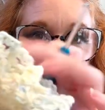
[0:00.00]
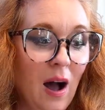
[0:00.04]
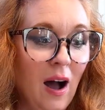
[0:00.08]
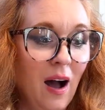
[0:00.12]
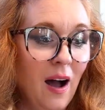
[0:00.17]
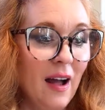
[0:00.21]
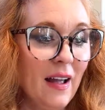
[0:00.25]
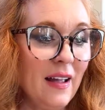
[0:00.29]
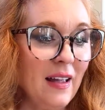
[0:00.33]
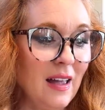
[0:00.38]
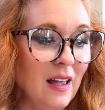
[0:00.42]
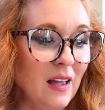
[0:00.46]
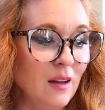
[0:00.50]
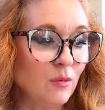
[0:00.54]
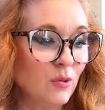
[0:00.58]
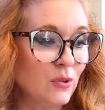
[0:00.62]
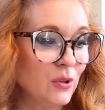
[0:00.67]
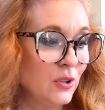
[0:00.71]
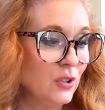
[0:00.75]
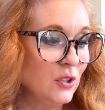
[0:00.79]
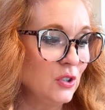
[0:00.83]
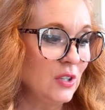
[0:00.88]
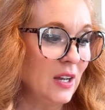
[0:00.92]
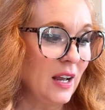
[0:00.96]
I am
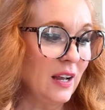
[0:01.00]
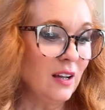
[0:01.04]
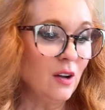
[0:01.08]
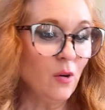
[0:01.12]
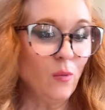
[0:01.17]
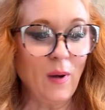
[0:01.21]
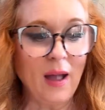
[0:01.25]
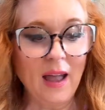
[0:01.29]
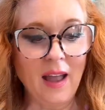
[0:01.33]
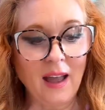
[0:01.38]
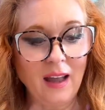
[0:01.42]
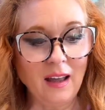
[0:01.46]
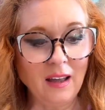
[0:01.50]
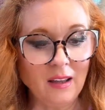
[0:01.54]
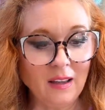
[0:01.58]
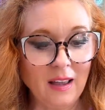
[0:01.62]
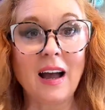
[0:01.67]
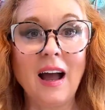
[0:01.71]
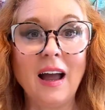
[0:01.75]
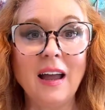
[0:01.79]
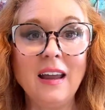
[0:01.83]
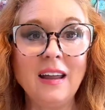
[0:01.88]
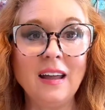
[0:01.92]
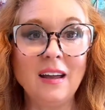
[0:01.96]
crocheting away.
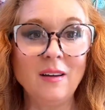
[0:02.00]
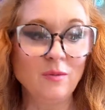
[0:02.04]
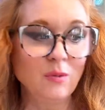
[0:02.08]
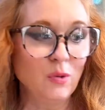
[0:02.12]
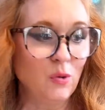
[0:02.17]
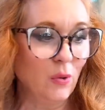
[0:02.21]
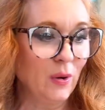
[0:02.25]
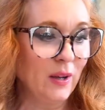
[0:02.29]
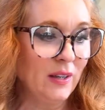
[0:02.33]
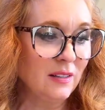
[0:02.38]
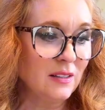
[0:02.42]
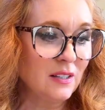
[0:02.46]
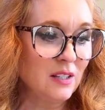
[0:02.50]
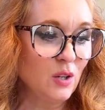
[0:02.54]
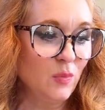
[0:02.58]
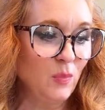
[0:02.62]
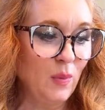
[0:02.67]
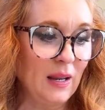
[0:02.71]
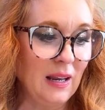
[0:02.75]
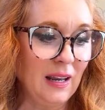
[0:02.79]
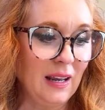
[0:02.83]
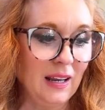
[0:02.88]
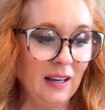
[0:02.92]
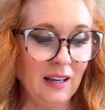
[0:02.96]
I am going to
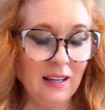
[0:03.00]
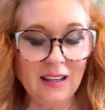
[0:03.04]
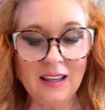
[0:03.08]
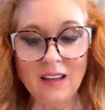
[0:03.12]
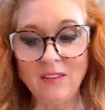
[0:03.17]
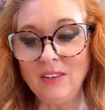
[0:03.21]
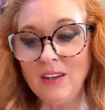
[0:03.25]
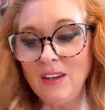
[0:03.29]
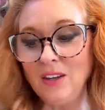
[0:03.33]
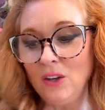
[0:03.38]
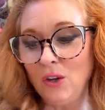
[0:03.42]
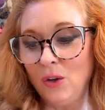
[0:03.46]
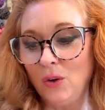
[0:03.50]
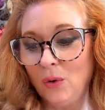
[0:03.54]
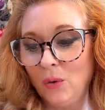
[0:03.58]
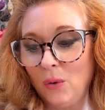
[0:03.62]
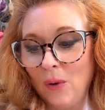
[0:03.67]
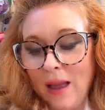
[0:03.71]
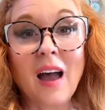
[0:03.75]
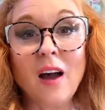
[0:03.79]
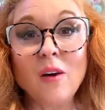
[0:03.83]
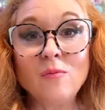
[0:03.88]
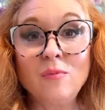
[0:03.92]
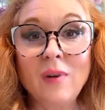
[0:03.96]
be giving you
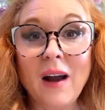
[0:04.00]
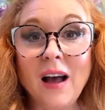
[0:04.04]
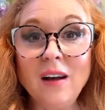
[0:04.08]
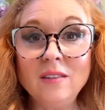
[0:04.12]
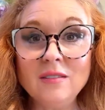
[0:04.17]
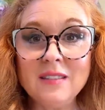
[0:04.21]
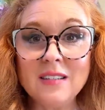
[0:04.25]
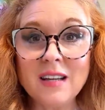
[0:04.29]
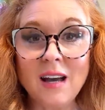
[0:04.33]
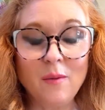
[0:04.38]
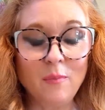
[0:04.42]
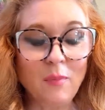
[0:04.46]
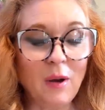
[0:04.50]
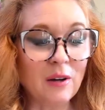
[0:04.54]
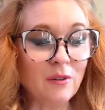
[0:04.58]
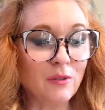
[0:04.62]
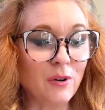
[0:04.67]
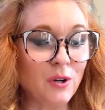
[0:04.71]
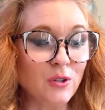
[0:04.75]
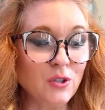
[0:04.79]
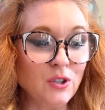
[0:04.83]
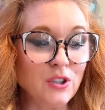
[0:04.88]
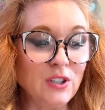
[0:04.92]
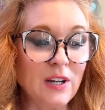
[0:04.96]
a roundup, a
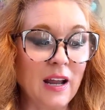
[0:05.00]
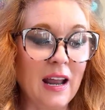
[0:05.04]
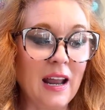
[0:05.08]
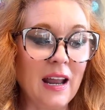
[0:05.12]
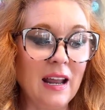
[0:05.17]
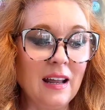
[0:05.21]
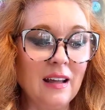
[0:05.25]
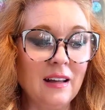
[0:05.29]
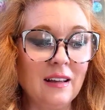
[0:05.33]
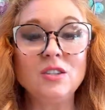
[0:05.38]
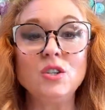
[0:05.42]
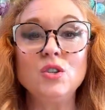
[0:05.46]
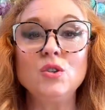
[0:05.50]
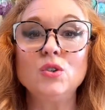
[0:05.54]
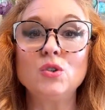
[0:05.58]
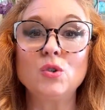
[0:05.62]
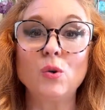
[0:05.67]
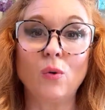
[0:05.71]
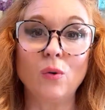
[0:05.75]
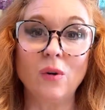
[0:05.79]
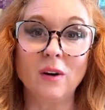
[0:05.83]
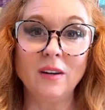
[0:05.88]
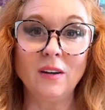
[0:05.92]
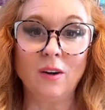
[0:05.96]
crochet
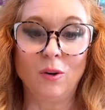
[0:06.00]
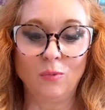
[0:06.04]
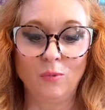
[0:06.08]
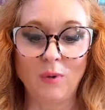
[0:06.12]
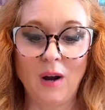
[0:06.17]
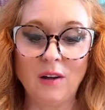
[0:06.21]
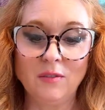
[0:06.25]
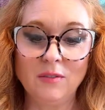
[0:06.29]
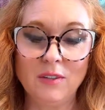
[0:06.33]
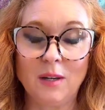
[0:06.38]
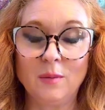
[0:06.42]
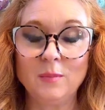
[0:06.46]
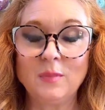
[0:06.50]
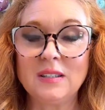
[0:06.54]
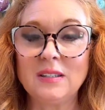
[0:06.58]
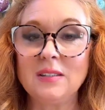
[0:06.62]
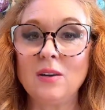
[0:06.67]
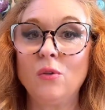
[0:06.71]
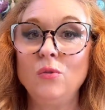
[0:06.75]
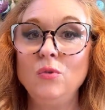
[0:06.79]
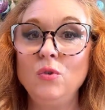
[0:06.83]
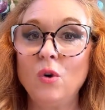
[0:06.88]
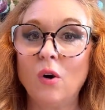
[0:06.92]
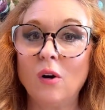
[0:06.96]
tutorial roundup.
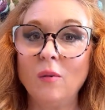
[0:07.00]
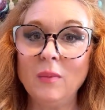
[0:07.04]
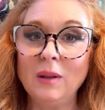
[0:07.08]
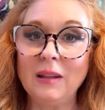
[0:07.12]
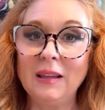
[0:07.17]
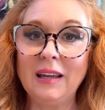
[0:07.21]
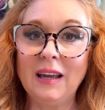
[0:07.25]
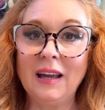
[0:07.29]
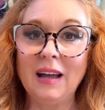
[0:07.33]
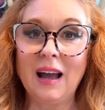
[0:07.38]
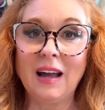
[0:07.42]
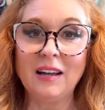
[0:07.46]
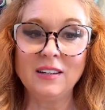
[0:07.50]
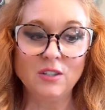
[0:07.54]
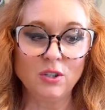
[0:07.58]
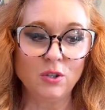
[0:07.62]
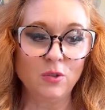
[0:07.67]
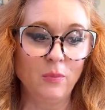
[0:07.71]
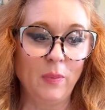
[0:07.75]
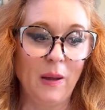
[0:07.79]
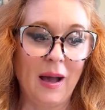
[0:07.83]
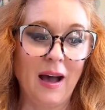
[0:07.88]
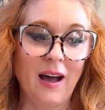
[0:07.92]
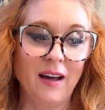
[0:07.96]
So normally I do
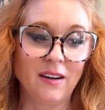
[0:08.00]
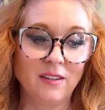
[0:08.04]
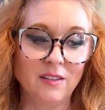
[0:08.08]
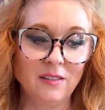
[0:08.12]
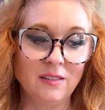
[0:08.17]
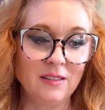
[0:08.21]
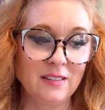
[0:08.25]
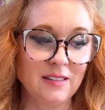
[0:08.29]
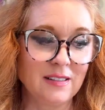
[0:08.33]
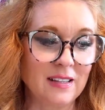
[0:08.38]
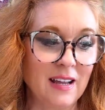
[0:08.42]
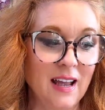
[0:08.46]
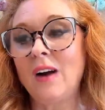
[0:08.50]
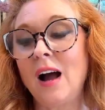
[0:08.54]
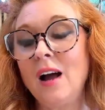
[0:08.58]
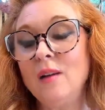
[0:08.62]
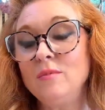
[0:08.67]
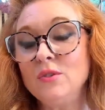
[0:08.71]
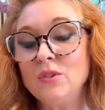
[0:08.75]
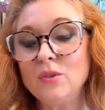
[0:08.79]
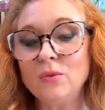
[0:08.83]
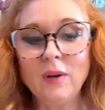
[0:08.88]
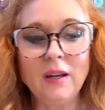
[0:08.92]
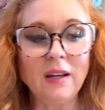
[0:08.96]
patterns. I'm
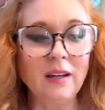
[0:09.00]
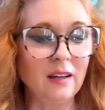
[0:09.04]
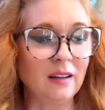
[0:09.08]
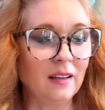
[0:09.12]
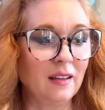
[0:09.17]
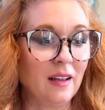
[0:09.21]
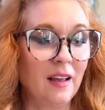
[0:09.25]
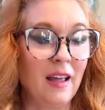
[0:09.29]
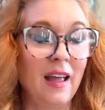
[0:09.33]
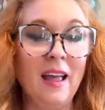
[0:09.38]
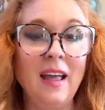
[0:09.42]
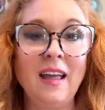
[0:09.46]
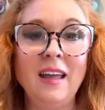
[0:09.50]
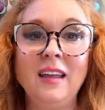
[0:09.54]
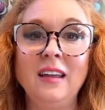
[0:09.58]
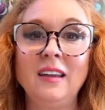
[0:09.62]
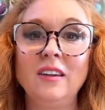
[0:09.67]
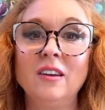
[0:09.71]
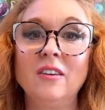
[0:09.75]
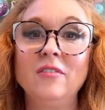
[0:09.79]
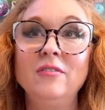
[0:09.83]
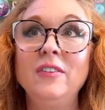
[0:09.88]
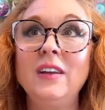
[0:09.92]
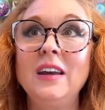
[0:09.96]
doing a
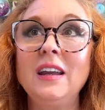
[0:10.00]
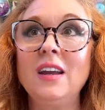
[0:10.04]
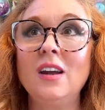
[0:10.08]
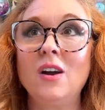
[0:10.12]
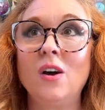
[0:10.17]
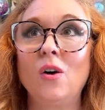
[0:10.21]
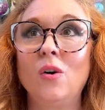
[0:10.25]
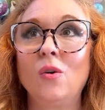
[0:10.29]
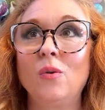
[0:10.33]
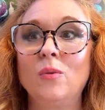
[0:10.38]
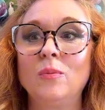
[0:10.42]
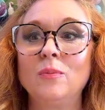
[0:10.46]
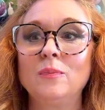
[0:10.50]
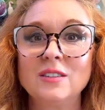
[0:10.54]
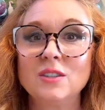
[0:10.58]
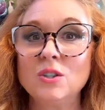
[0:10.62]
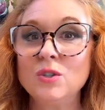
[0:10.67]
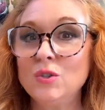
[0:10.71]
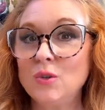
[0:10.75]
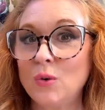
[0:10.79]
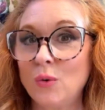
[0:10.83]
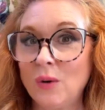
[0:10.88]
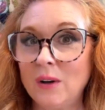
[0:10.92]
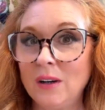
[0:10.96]
video
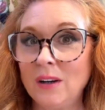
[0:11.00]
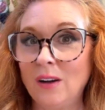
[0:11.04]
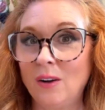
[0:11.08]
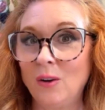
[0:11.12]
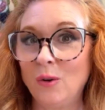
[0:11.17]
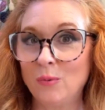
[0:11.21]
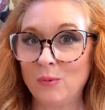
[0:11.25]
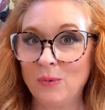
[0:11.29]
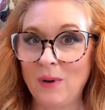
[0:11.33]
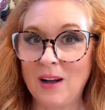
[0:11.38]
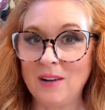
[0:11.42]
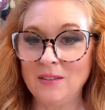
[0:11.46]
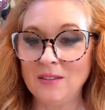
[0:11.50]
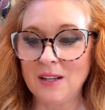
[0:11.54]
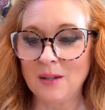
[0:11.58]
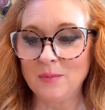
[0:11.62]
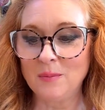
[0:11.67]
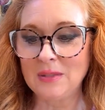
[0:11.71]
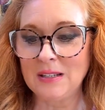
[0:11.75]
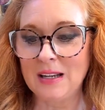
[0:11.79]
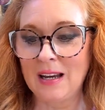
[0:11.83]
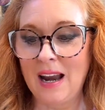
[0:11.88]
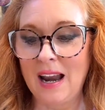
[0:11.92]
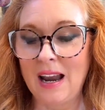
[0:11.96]
tutorial roundup
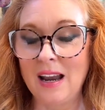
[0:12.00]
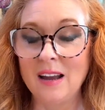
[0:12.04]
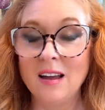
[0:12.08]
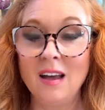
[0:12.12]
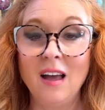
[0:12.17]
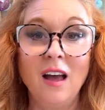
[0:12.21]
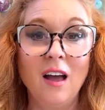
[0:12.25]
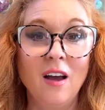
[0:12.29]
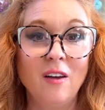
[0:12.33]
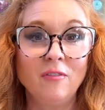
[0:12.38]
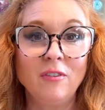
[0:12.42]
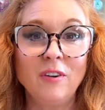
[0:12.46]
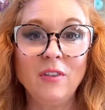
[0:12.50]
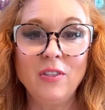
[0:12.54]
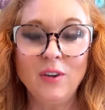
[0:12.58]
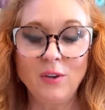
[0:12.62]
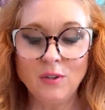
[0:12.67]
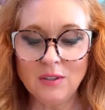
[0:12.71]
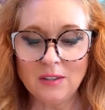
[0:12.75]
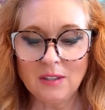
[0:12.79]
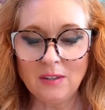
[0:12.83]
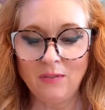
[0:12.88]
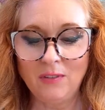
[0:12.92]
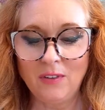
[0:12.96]
today. For
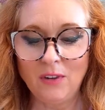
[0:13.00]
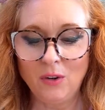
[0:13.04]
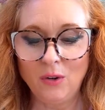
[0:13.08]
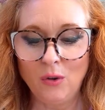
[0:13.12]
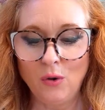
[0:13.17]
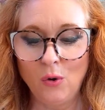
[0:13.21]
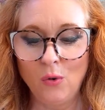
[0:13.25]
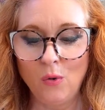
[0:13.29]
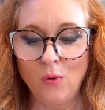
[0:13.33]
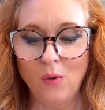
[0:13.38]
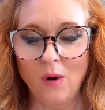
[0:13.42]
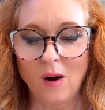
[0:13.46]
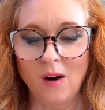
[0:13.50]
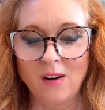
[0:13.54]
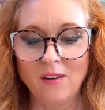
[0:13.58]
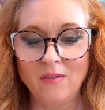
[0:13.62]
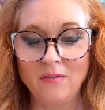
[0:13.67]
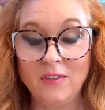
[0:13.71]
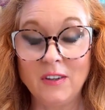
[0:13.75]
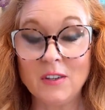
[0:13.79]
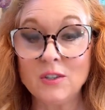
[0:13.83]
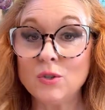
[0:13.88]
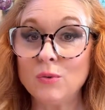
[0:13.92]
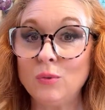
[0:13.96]
those of you who are
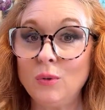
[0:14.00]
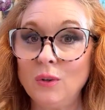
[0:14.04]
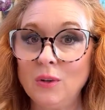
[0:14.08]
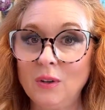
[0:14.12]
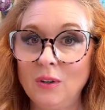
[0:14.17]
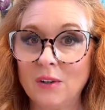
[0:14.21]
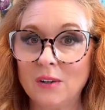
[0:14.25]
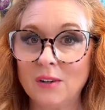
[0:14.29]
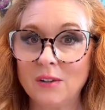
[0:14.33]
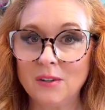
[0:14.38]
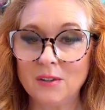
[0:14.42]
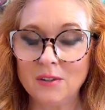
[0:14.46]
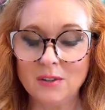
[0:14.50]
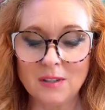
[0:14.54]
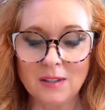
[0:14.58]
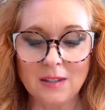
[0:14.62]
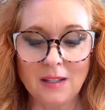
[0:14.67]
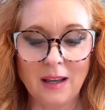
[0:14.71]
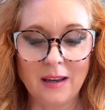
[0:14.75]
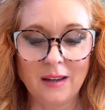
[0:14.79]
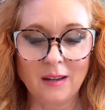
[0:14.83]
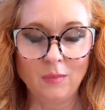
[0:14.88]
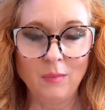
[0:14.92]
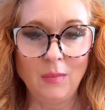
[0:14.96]
visual learners
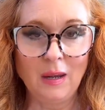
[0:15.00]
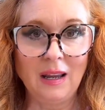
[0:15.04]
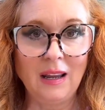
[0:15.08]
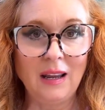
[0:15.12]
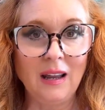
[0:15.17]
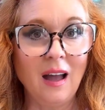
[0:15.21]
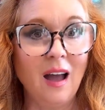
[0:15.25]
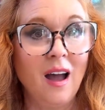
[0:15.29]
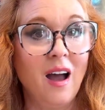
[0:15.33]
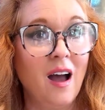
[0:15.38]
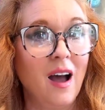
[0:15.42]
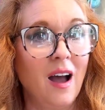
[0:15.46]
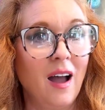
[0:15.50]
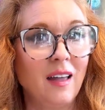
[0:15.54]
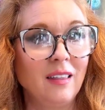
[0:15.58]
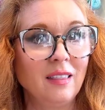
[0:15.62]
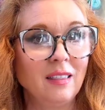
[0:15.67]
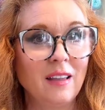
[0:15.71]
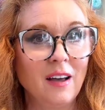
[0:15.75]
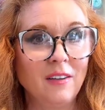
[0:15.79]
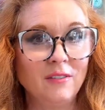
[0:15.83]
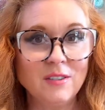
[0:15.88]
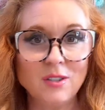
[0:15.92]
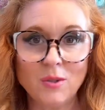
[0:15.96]
like me, I
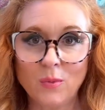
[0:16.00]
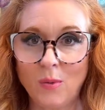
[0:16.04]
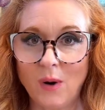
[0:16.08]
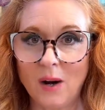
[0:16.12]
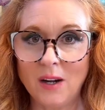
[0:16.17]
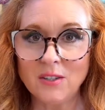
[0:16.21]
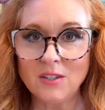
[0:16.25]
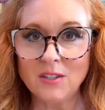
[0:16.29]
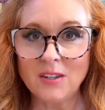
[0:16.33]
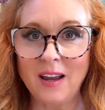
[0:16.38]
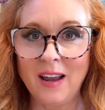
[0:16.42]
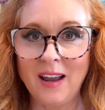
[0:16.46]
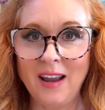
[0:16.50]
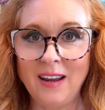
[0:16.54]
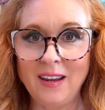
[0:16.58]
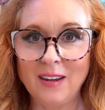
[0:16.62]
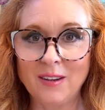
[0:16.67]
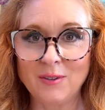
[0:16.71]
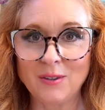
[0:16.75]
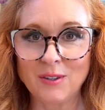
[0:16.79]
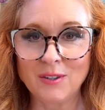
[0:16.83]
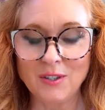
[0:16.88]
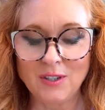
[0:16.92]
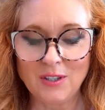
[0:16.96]
love to watch a
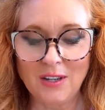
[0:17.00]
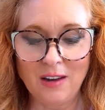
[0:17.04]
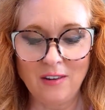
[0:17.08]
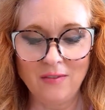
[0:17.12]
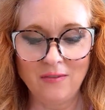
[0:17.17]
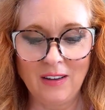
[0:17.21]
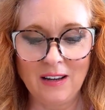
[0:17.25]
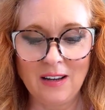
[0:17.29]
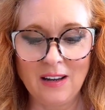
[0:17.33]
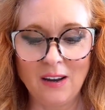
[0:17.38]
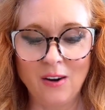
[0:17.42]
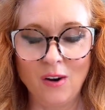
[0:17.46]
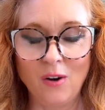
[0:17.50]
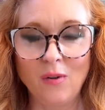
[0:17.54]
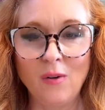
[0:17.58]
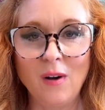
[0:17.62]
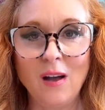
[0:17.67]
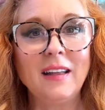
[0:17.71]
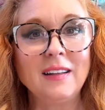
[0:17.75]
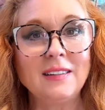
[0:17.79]
crochet video.